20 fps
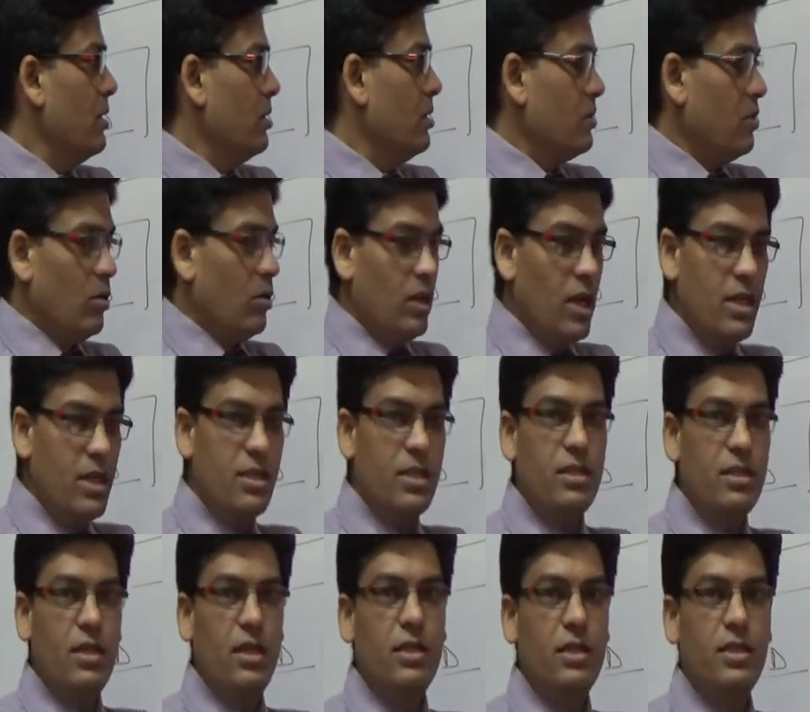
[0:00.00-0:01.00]
So
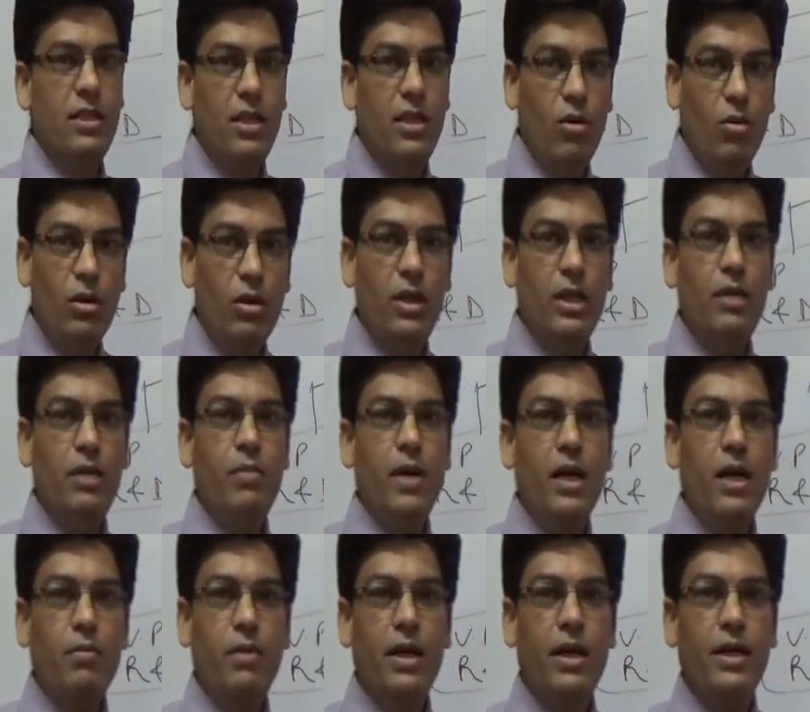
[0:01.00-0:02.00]
this is the only
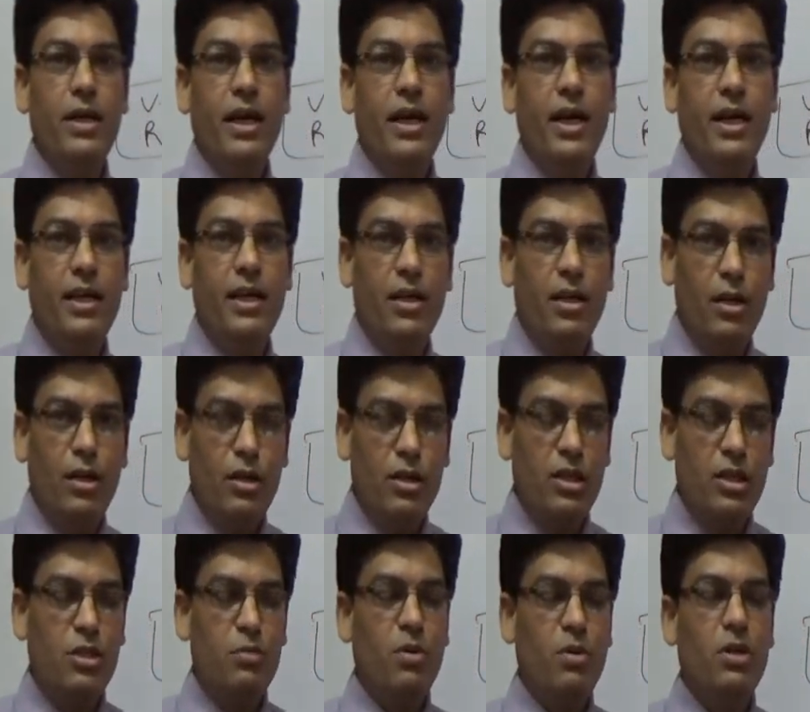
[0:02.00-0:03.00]
department that is
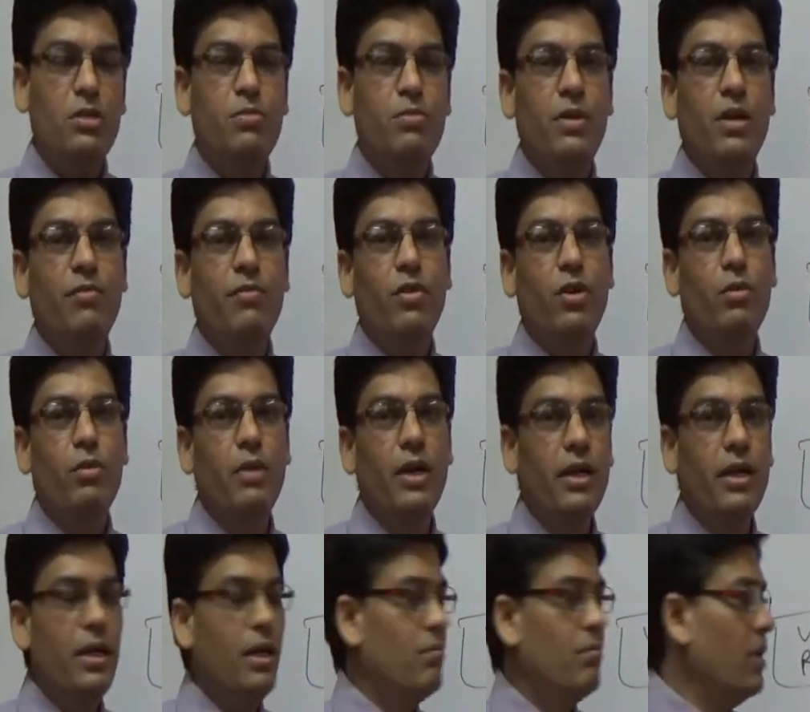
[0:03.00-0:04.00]
responsible for
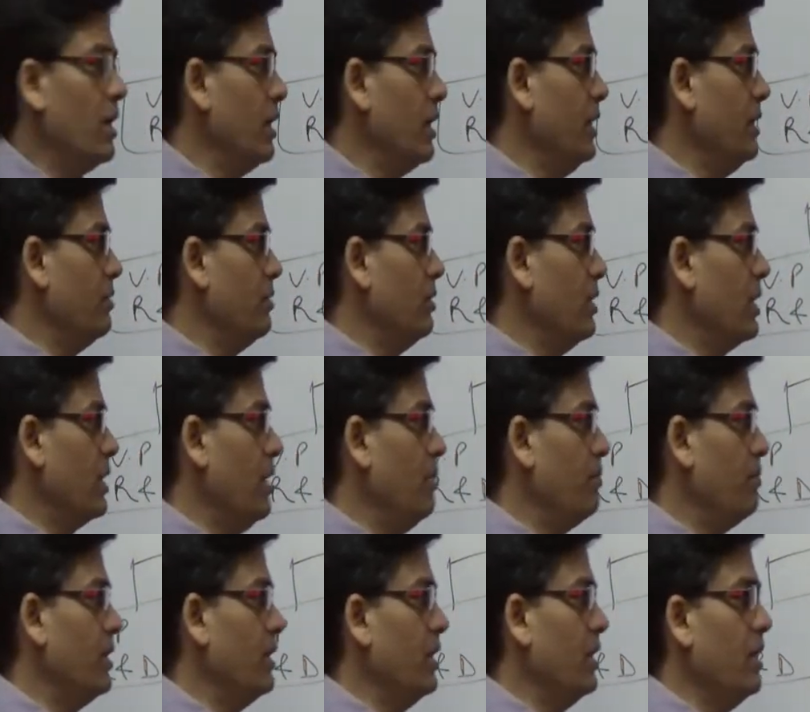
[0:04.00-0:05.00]
bringing money into the
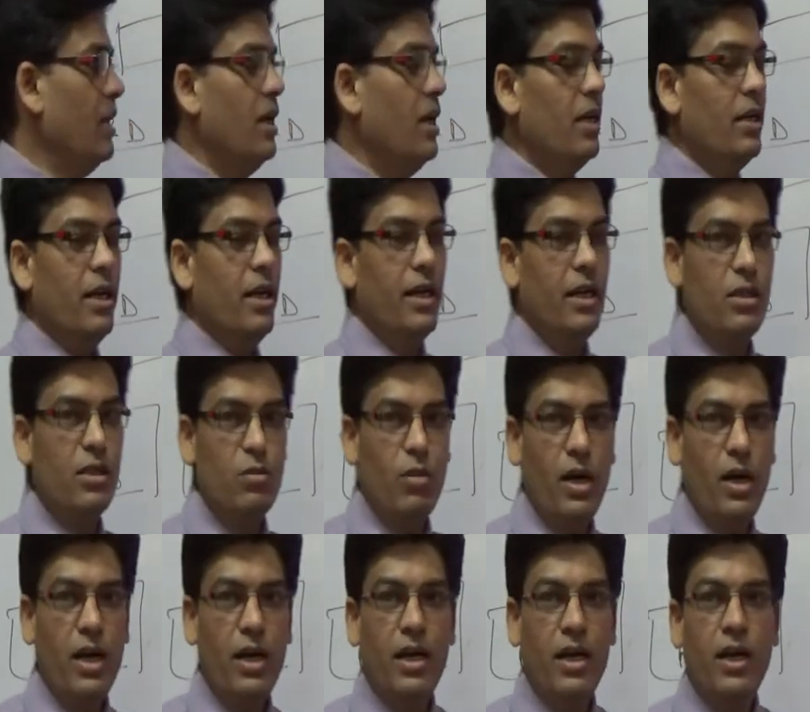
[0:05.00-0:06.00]
company. That is
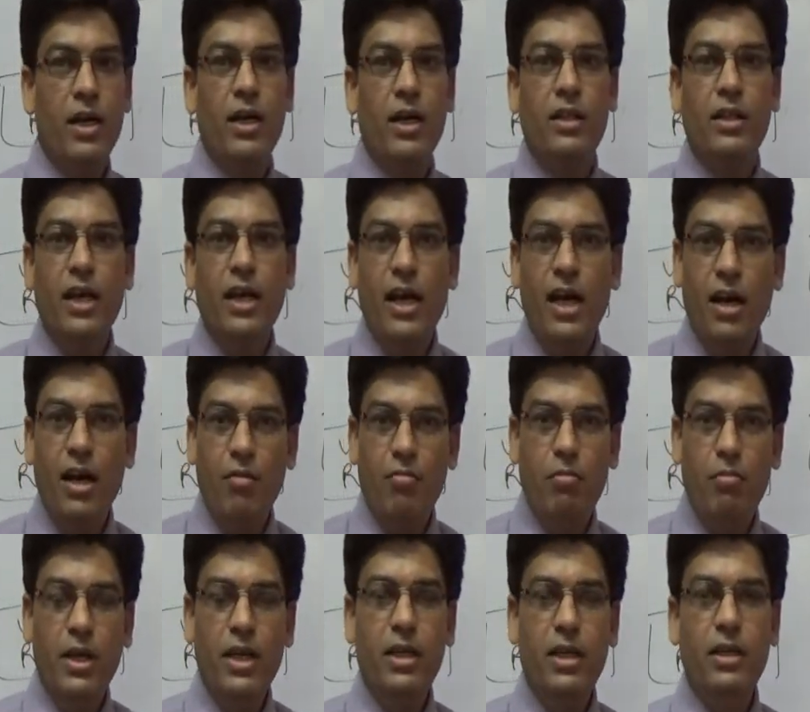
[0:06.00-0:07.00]
why they are
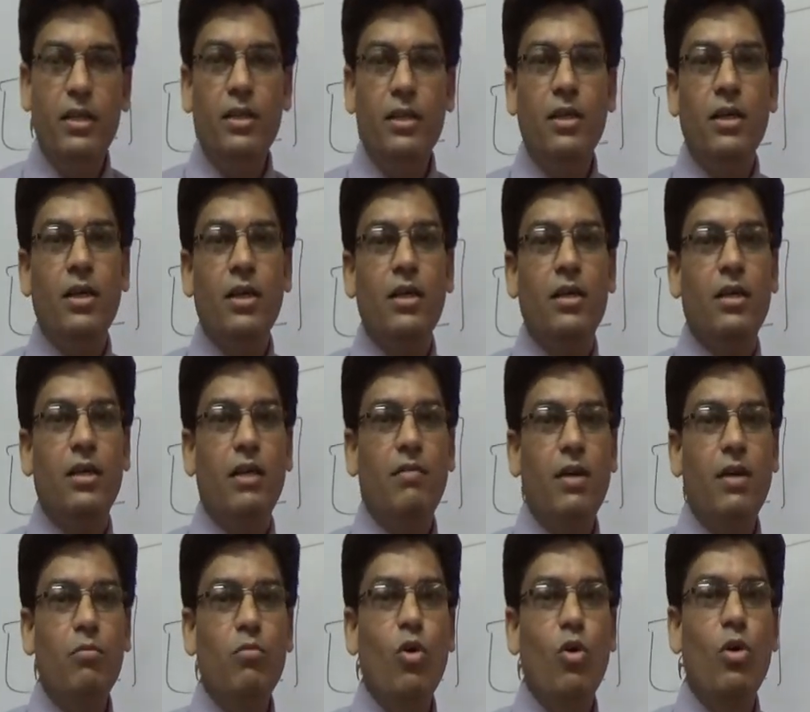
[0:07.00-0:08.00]
being
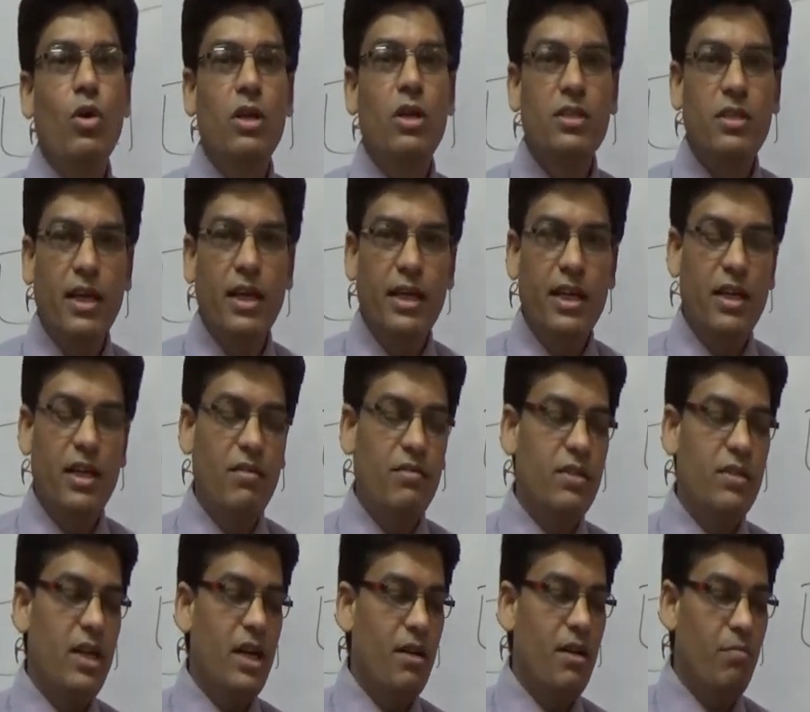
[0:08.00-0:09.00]
given more incentives,
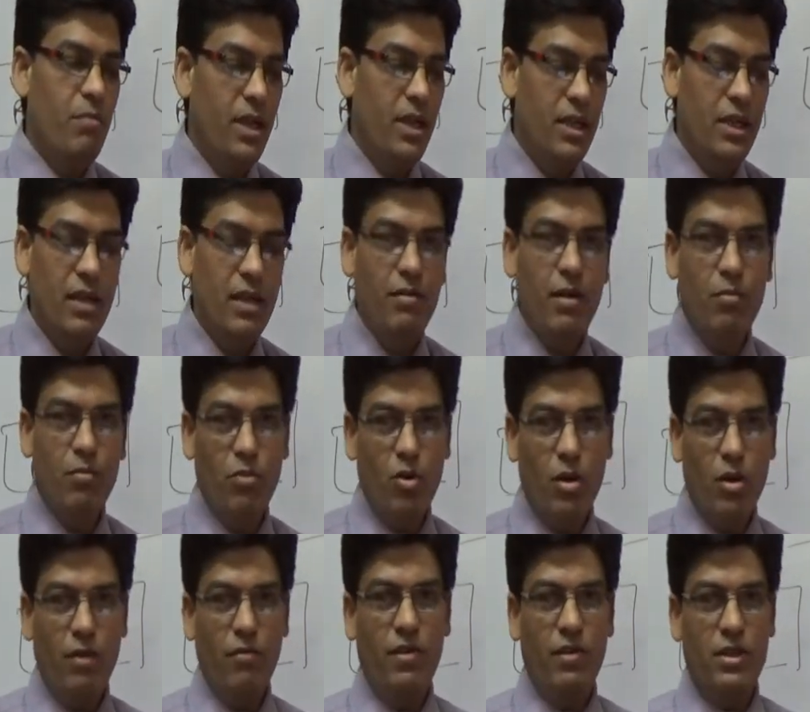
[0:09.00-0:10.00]
they are being given
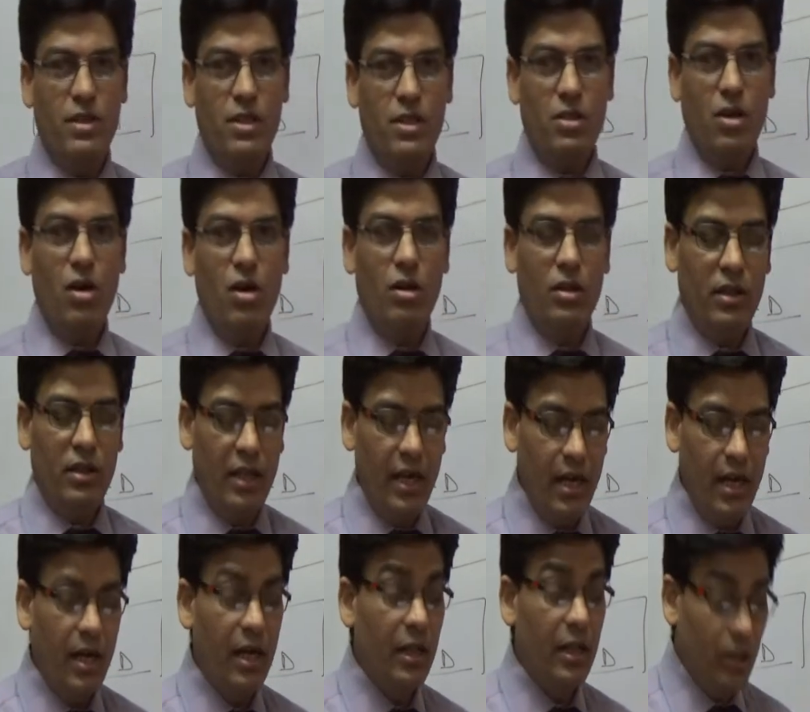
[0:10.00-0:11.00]
more emphasis on.
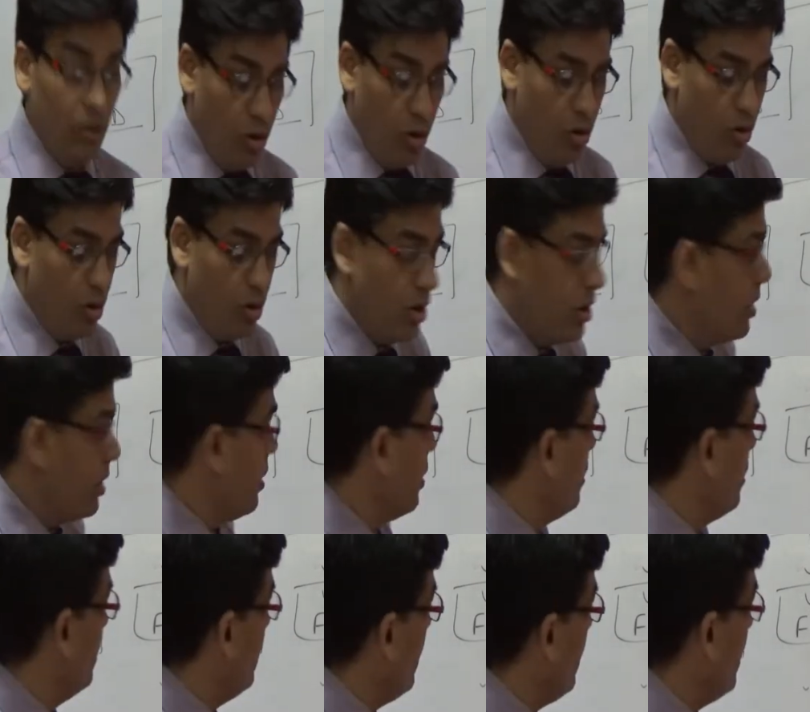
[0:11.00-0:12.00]
Though
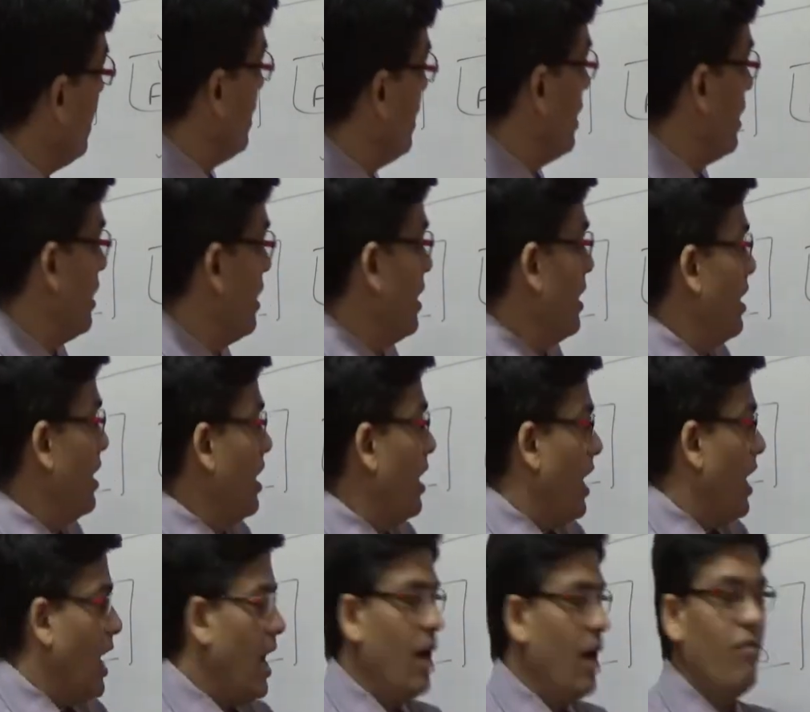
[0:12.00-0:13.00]
they
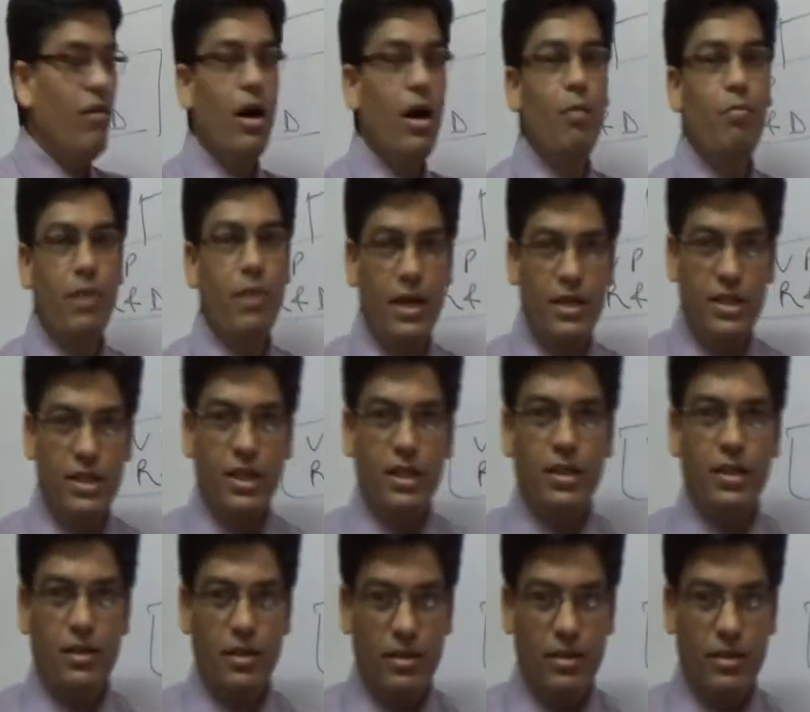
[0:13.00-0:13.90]
have a pressure.